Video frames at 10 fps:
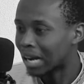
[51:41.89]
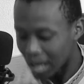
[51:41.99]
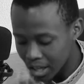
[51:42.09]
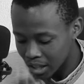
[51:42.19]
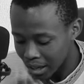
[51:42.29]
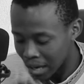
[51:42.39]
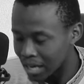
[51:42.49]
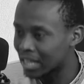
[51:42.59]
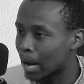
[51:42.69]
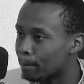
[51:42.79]

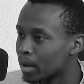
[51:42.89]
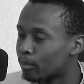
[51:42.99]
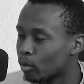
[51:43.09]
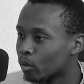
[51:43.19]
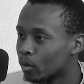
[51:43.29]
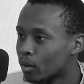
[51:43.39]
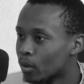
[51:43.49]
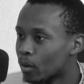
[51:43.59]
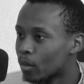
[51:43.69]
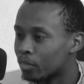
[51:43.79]
Culturally, there are people
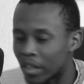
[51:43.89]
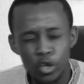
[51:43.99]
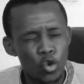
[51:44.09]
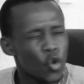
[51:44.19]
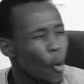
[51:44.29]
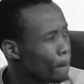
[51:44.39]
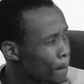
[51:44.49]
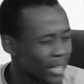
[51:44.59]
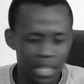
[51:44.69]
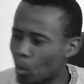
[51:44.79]
that no
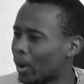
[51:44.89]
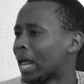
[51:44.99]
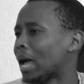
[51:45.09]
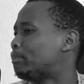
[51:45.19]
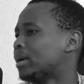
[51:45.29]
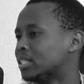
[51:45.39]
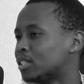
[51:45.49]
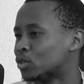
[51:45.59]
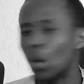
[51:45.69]
matter what happens,